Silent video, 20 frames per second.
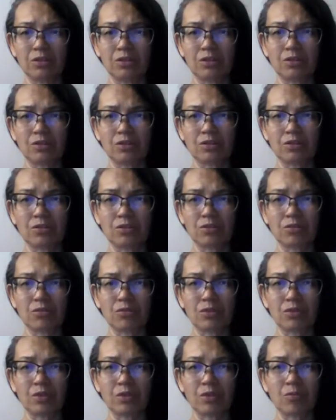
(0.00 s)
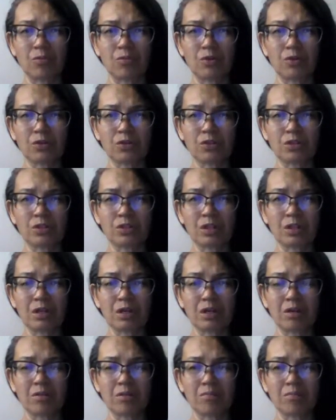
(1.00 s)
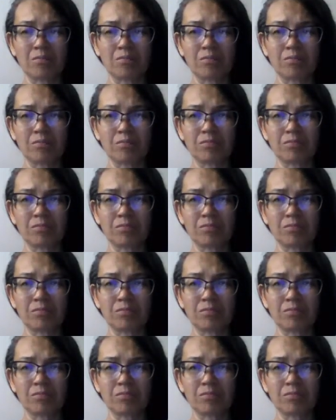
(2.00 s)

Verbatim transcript: So they weren't, um,